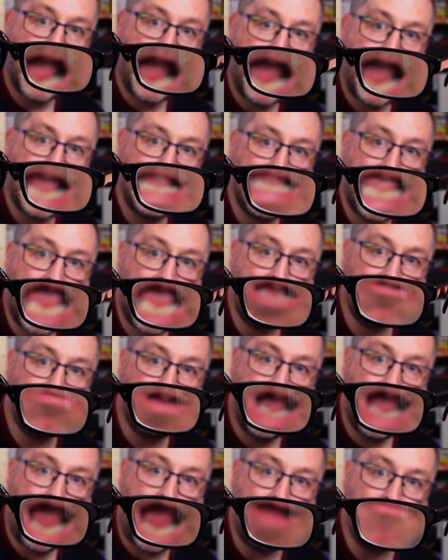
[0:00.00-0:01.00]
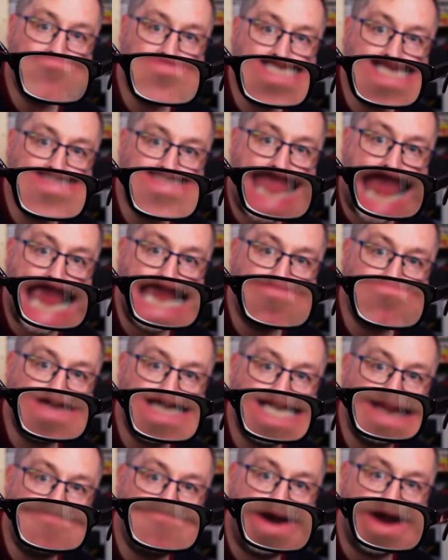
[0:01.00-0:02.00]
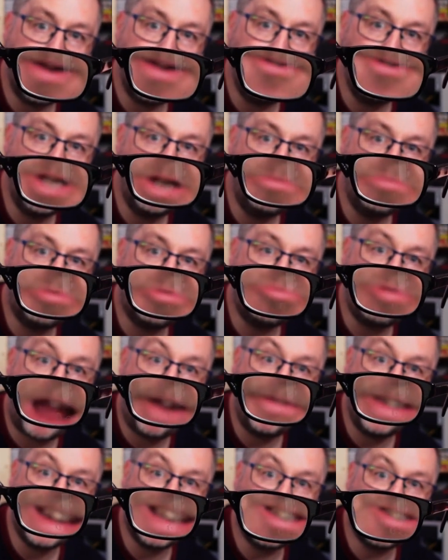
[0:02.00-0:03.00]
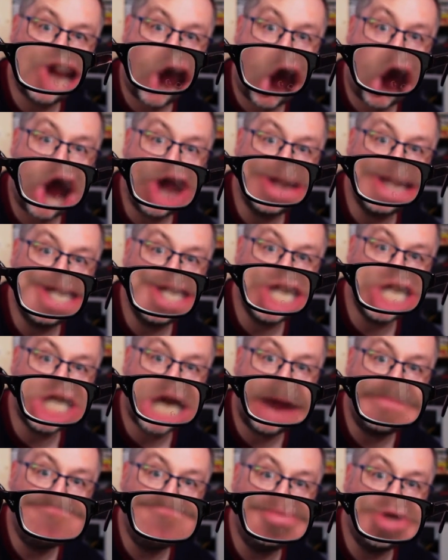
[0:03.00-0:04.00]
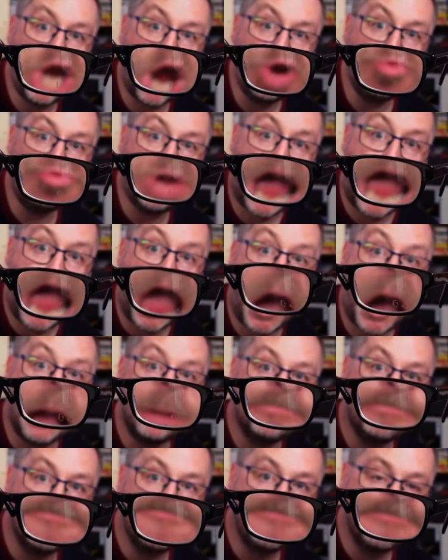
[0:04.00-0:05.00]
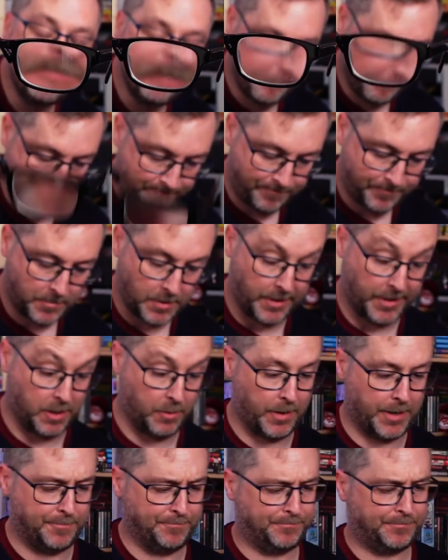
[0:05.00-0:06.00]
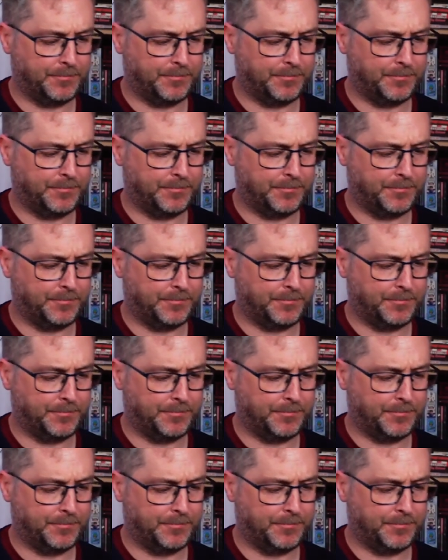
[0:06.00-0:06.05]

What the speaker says: Hello! Today I'm going to put a new graphics card in this computer! Anyway.